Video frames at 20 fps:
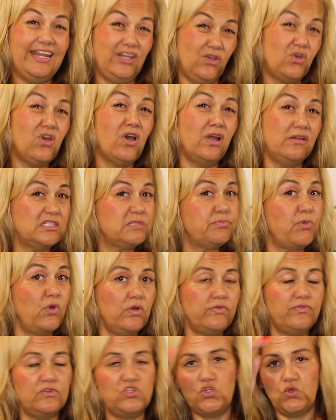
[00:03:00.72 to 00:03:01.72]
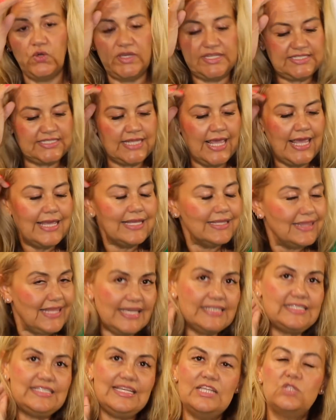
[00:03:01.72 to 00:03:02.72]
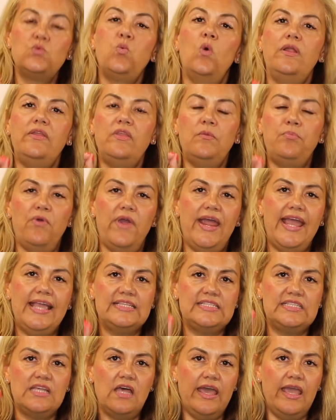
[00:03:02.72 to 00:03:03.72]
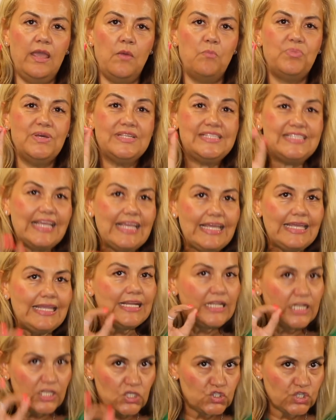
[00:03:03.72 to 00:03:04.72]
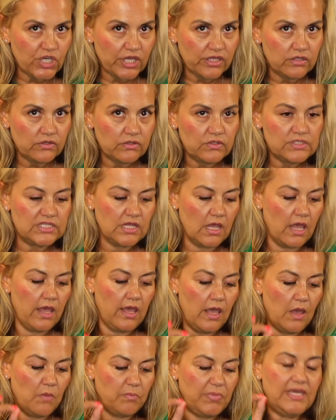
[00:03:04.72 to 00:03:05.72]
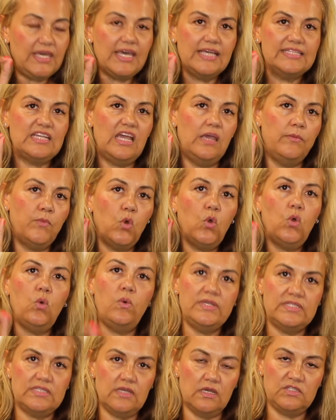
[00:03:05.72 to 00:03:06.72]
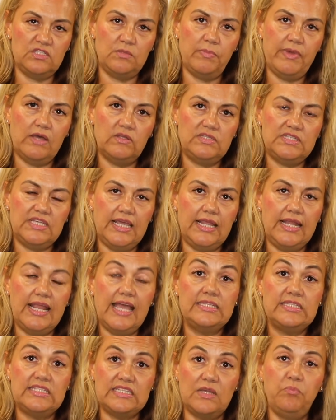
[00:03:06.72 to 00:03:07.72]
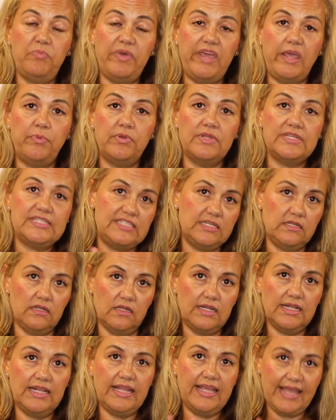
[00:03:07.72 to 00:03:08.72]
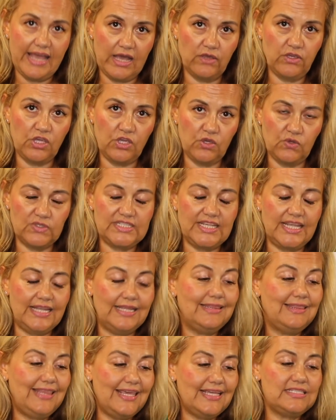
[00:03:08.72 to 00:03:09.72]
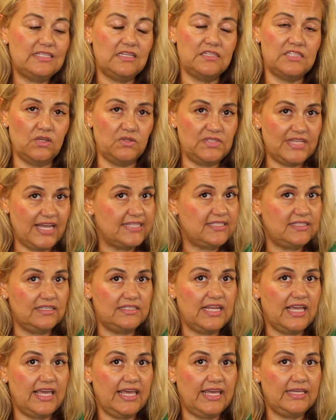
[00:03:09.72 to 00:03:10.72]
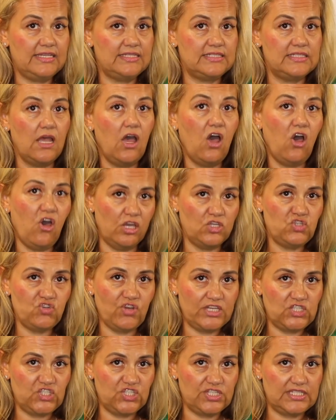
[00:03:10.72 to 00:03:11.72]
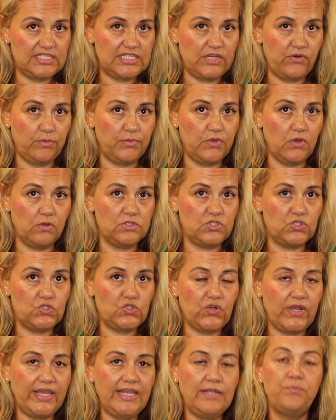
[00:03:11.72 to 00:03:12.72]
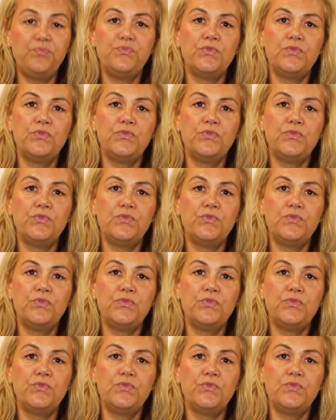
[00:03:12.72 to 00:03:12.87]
and you're kind of spoiled for choice. This is one of the brands that I particularly chose because I'm always asked about it and some people are still unclear how you use it. This is Audacité's Hydration Serum Concentrate.